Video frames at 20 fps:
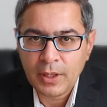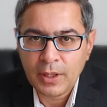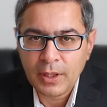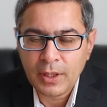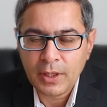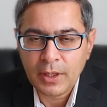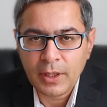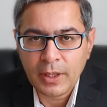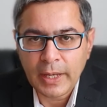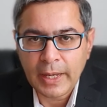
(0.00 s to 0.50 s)

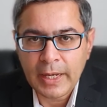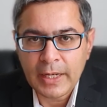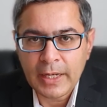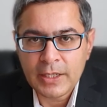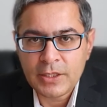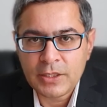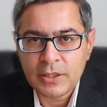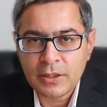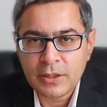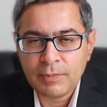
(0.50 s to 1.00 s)
and
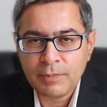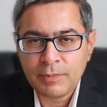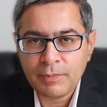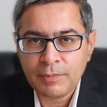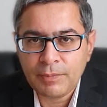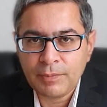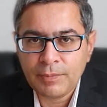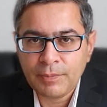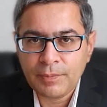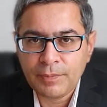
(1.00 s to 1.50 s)

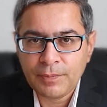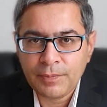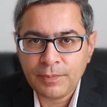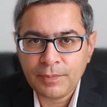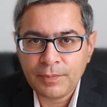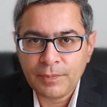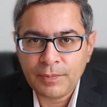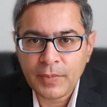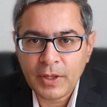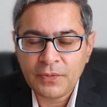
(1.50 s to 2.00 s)

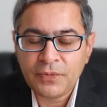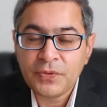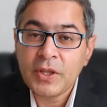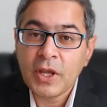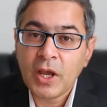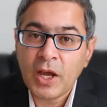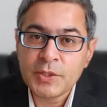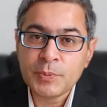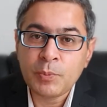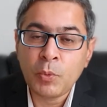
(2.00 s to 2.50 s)
if they
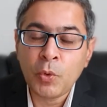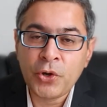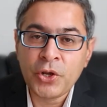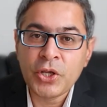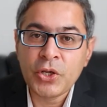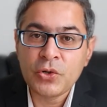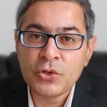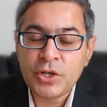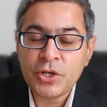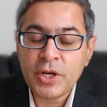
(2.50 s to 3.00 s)
are supporting
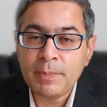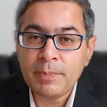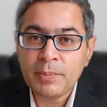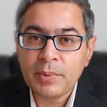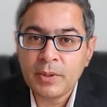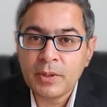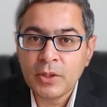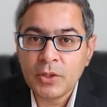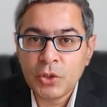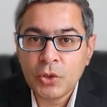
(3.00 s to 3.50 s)
your trip,
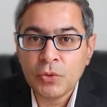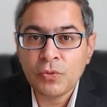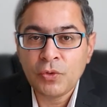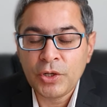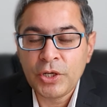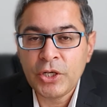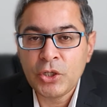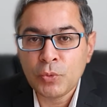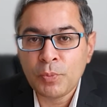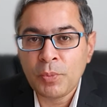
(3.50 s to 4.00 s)
you will
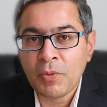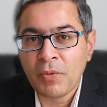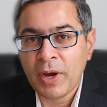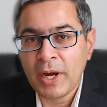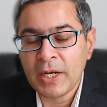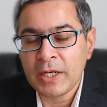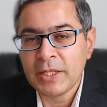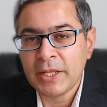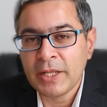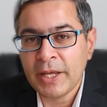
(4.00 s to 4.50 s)
need to
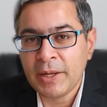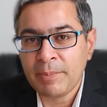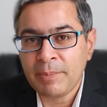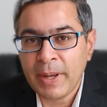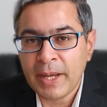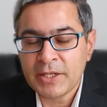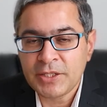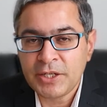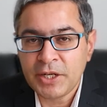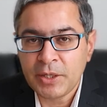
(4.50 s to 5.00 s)
provide their
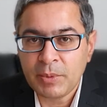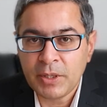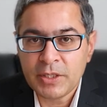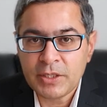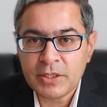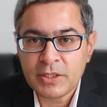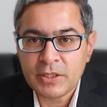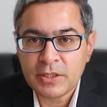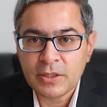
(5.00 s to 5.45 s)
bank statements.